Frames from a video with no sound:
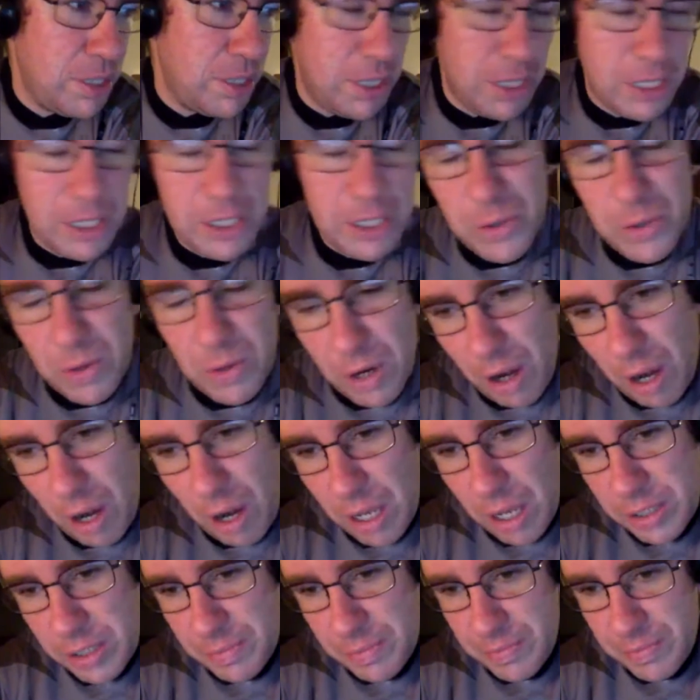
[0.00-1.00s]
You are
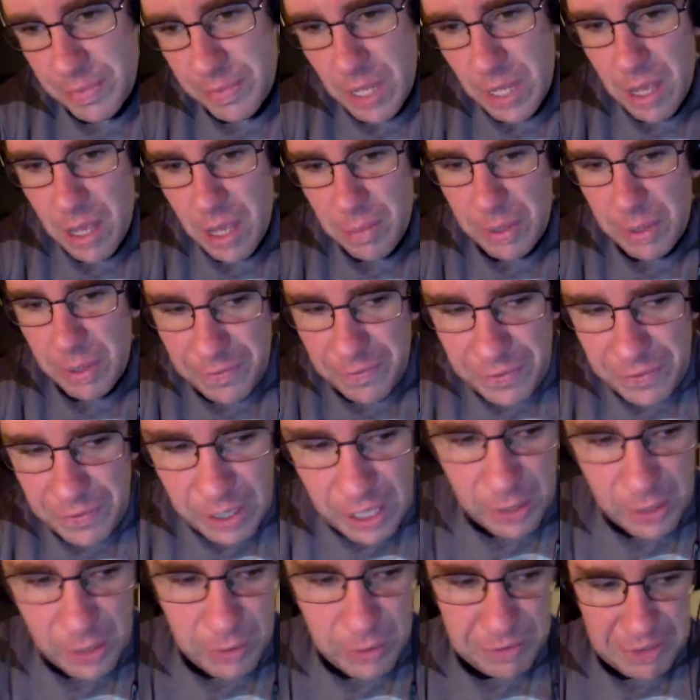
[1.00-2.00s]
awesome. But I feel
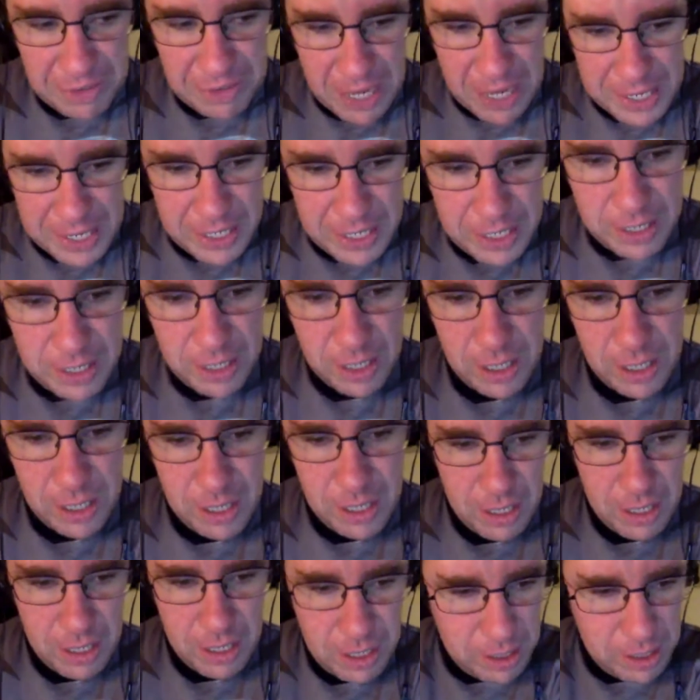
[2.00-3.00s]
like we've kind of
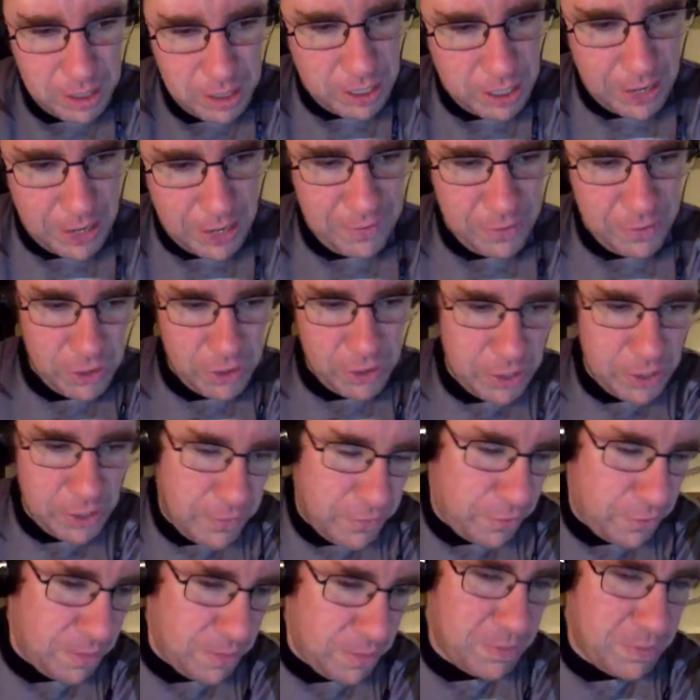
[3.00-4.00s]
diverted
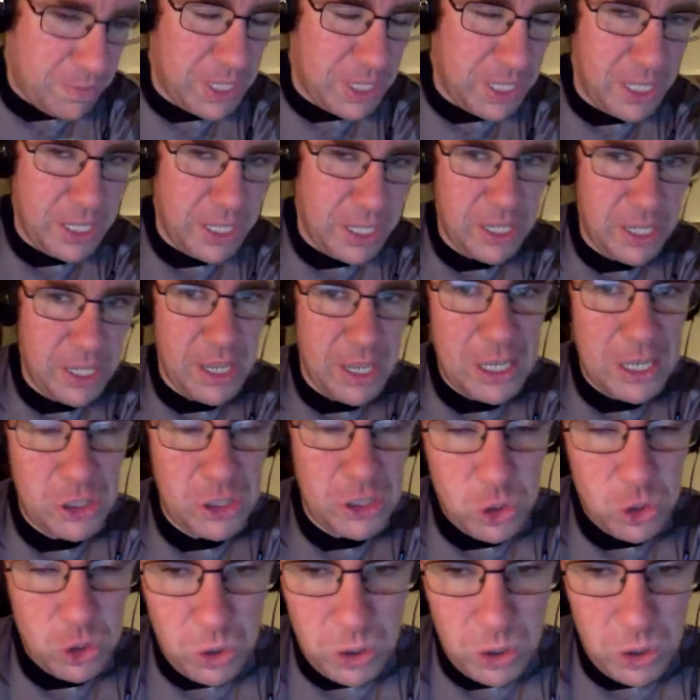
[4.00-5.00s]
from the
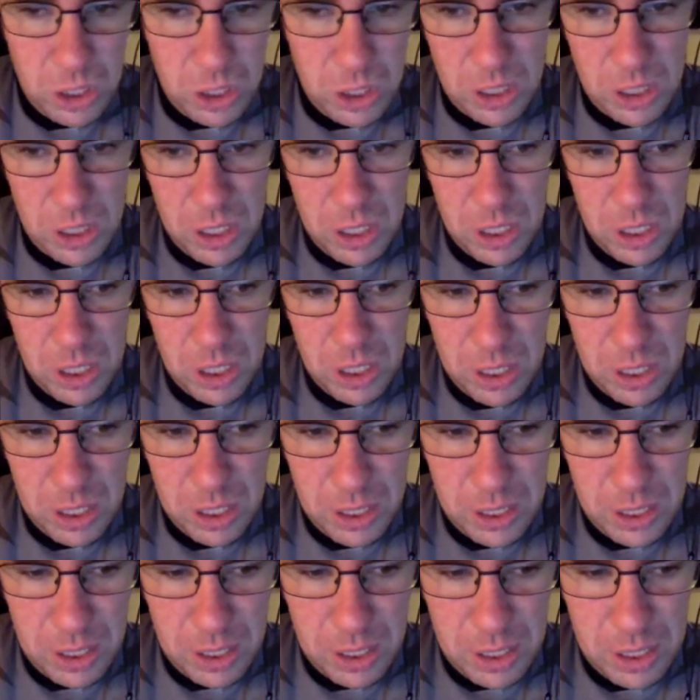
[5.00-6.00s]
actual
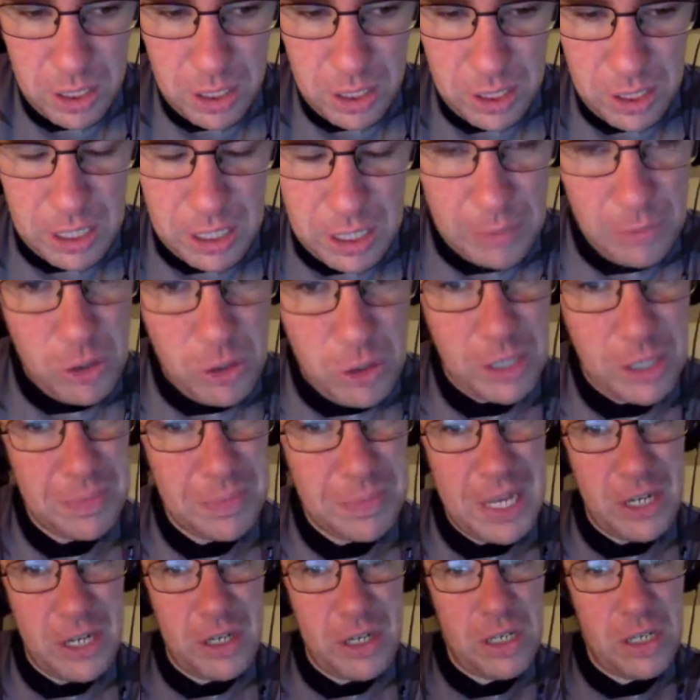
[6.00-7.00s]
subject
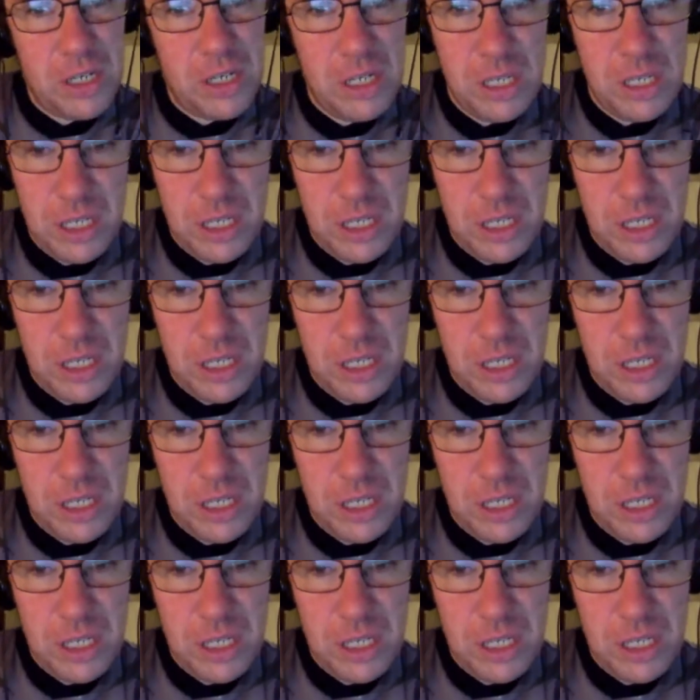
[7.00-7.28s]
matter.